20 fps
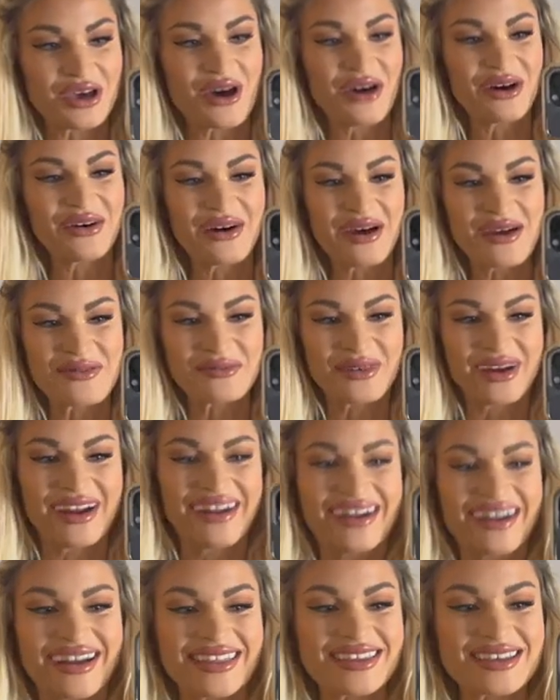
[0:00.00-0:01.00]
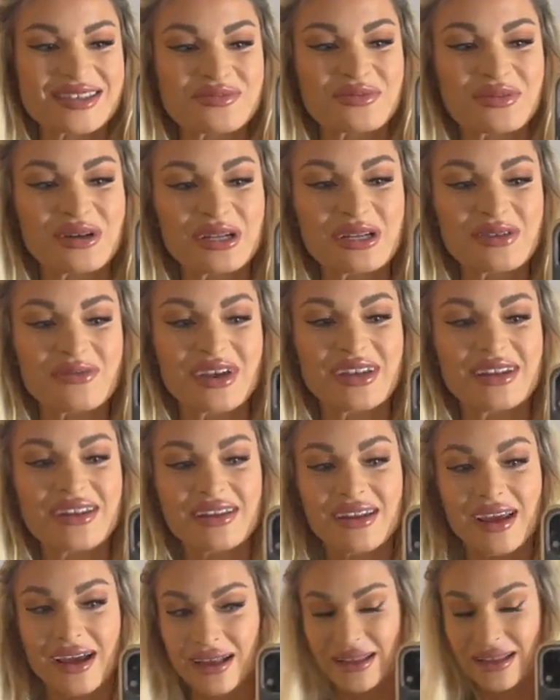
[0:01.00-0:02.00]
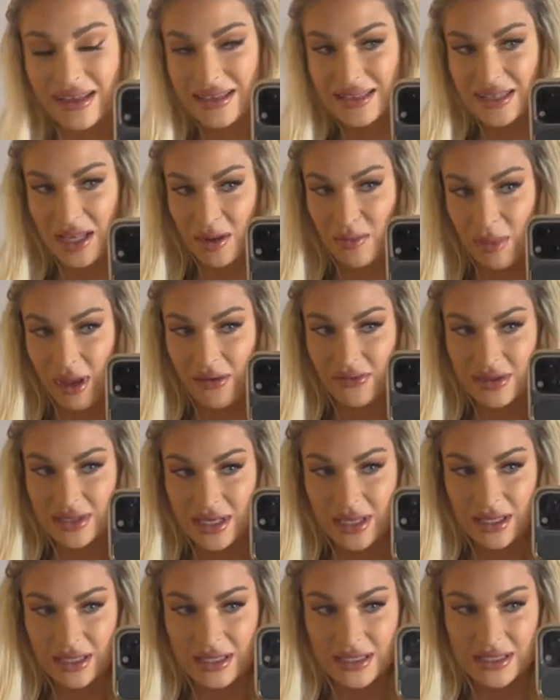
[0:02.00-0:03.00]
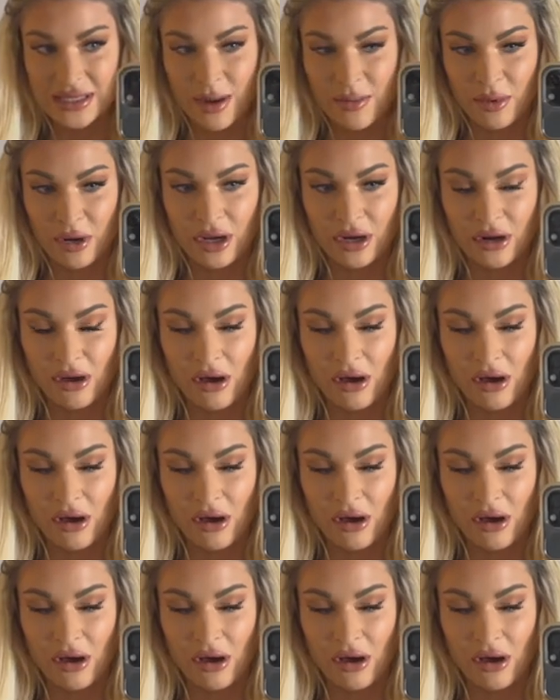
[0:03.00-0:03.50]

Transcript: So I'm wearing this World of Inda necklace that you may have seen in the summer in a